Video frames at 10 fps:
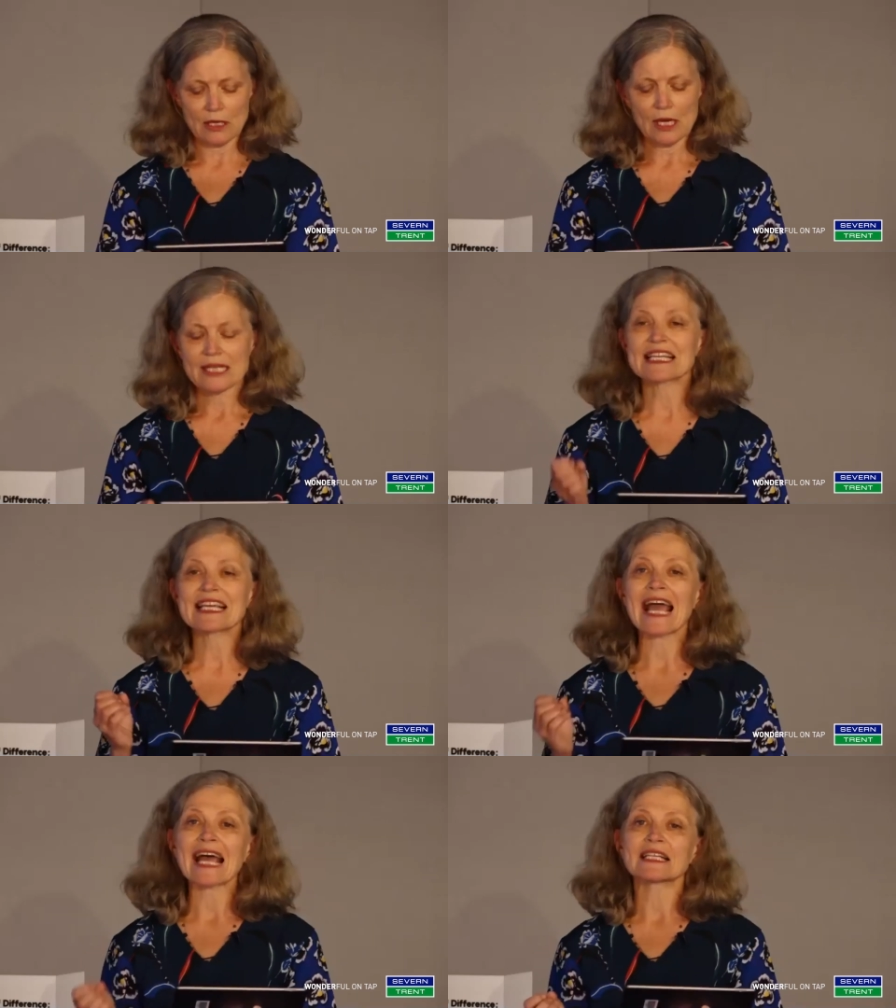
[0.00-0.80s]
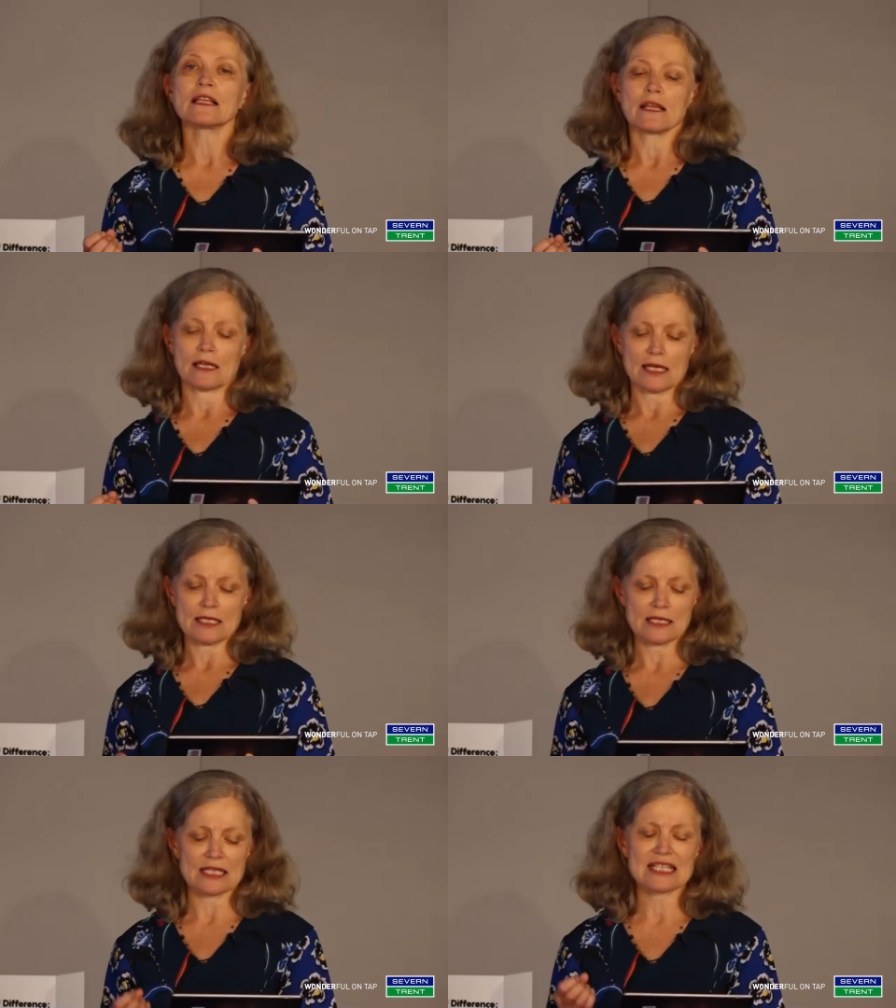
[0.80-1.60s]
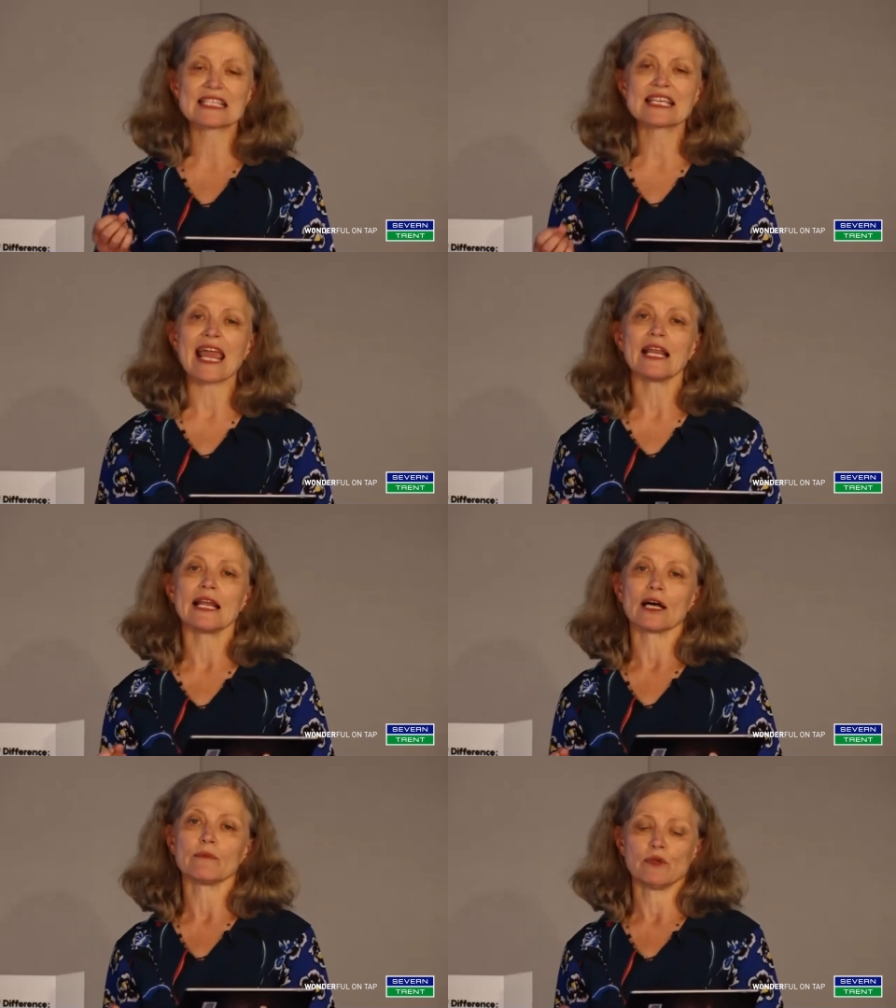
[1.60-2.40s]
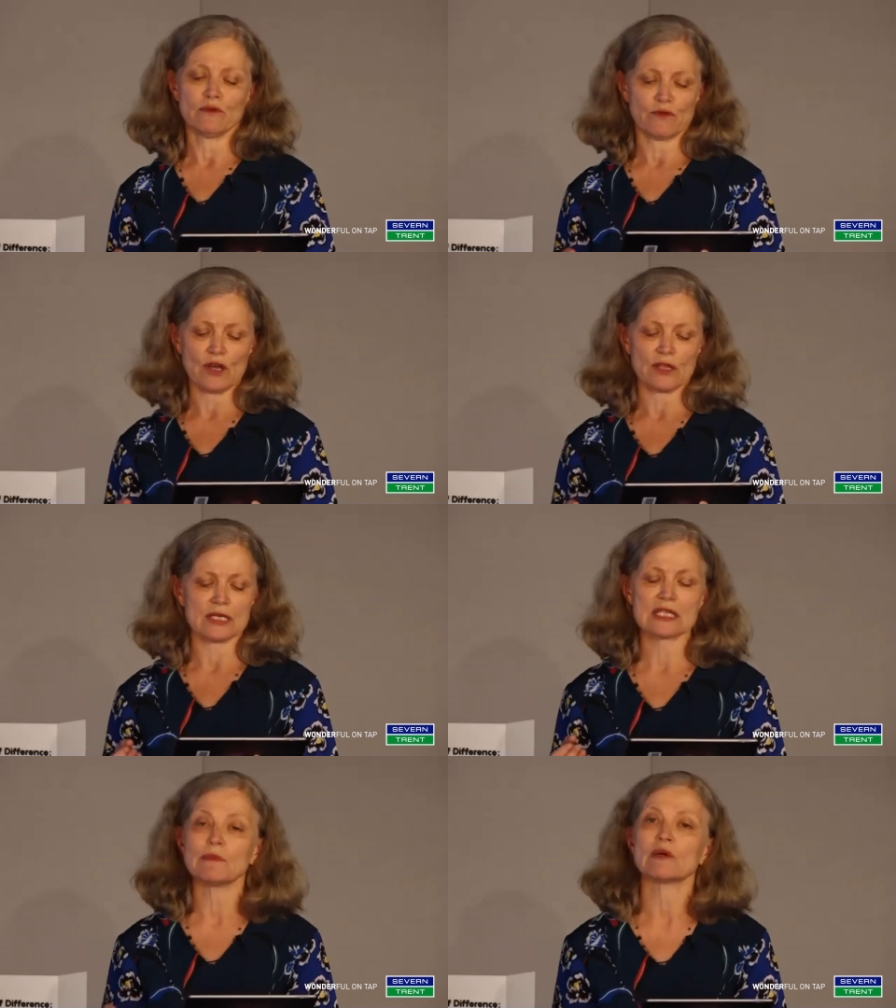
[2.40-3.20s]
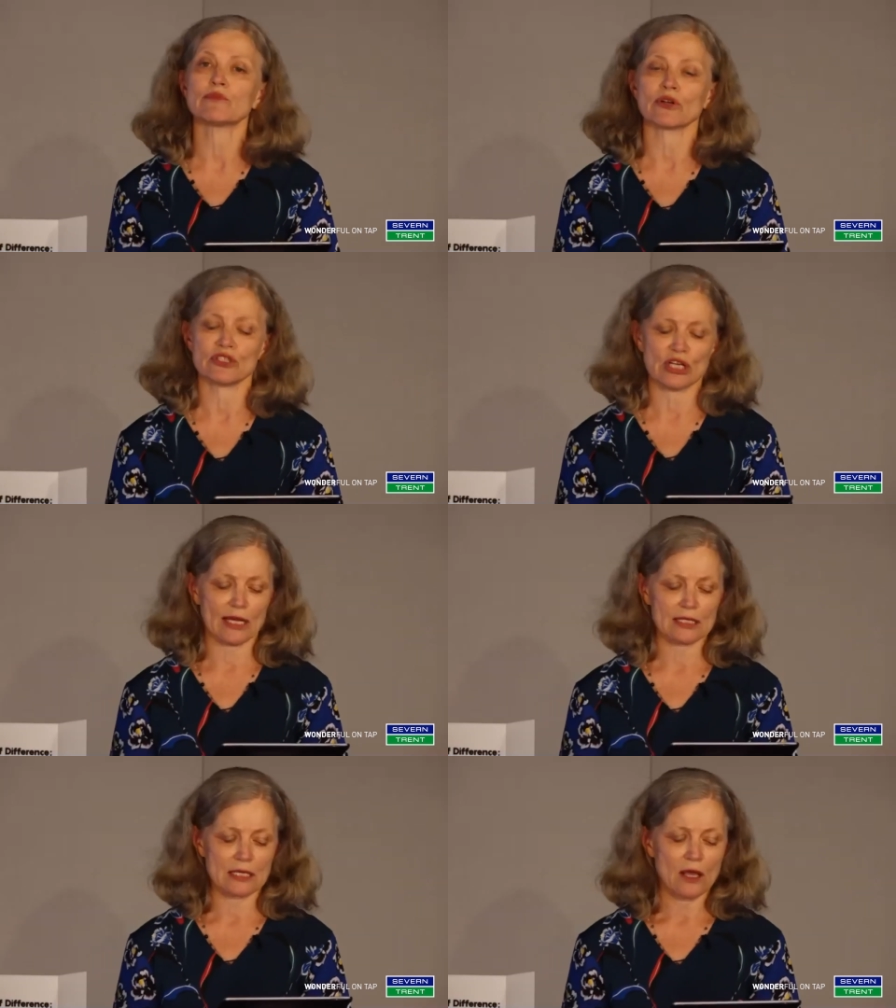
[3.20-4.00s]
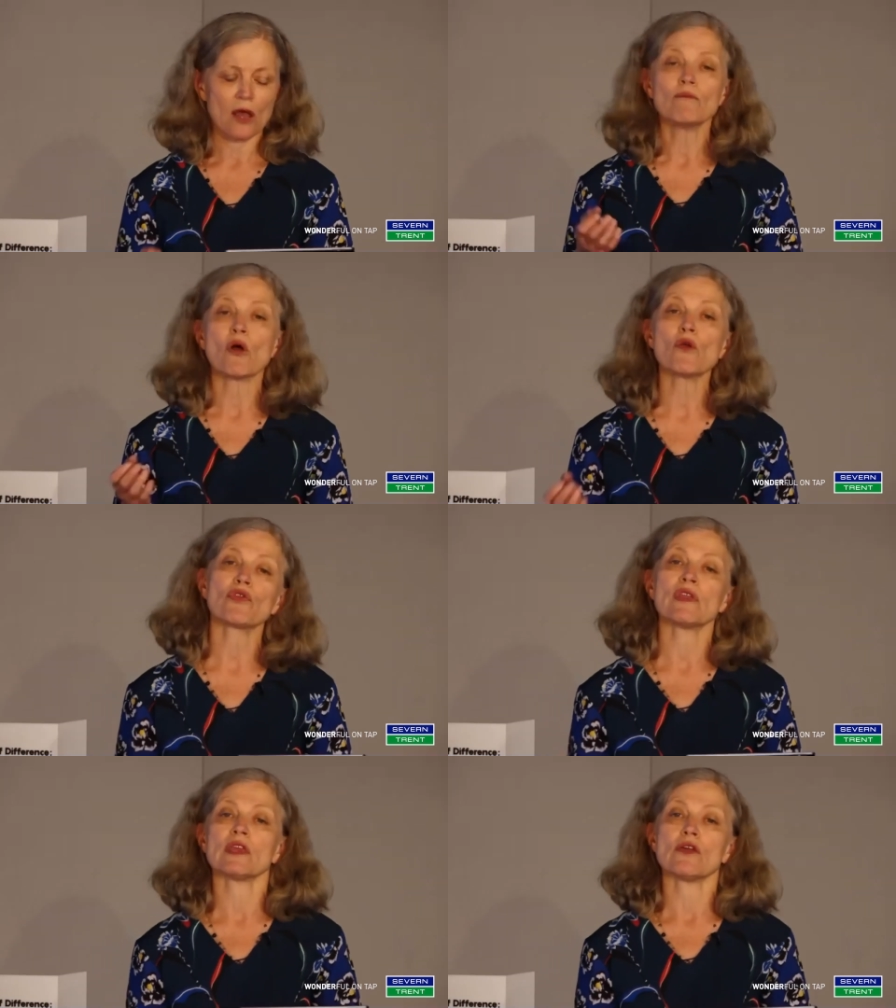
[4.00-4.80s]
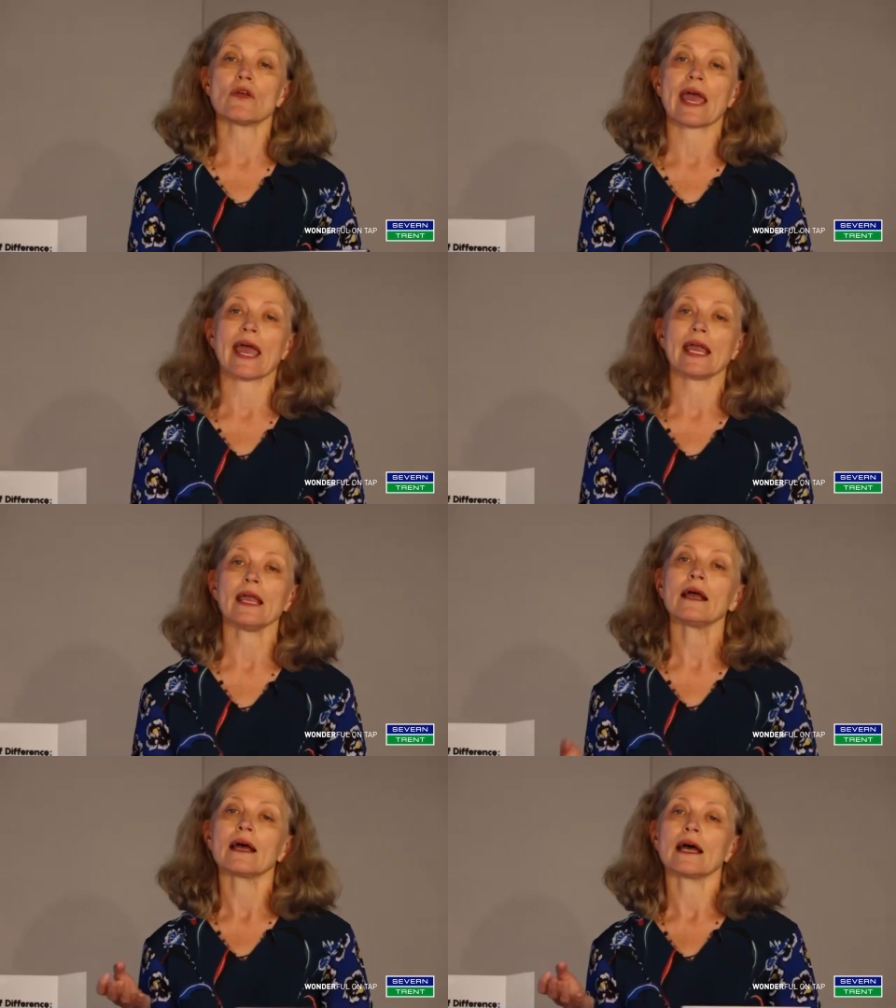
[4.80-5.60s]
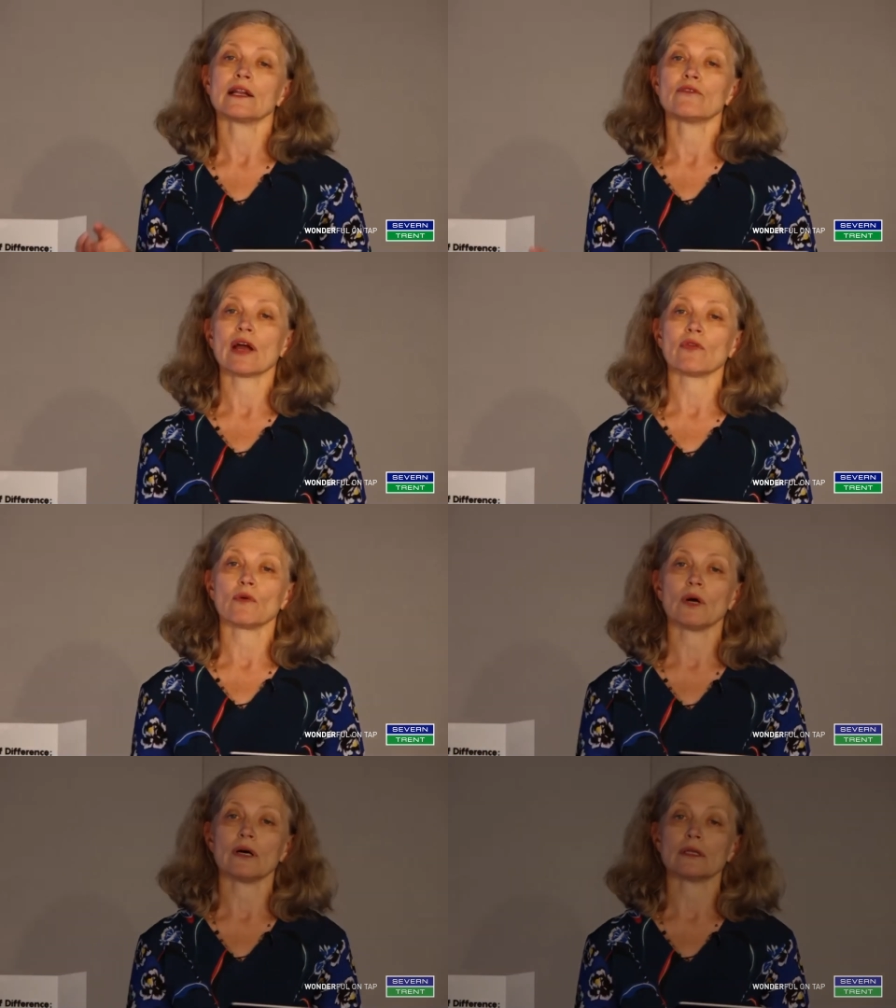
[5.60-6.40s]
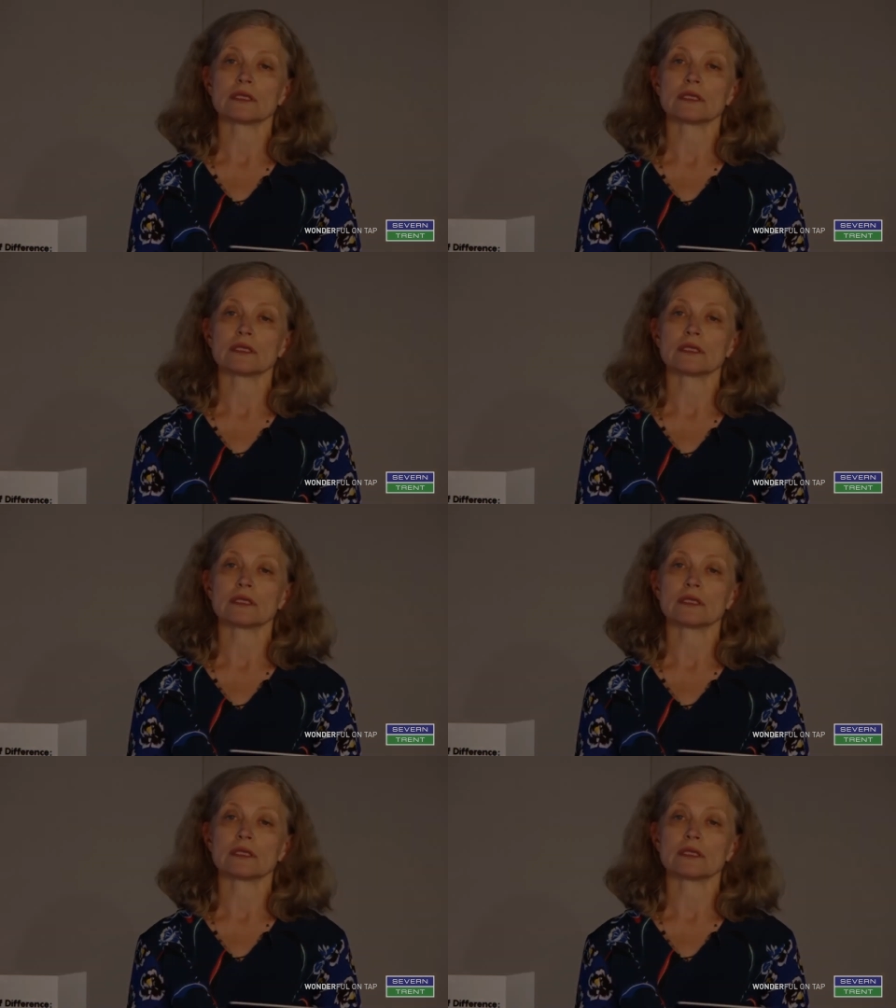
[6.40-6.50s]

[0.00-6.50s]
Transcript: to catalyse the scaling up of further similar projects, both in the UK and around the world.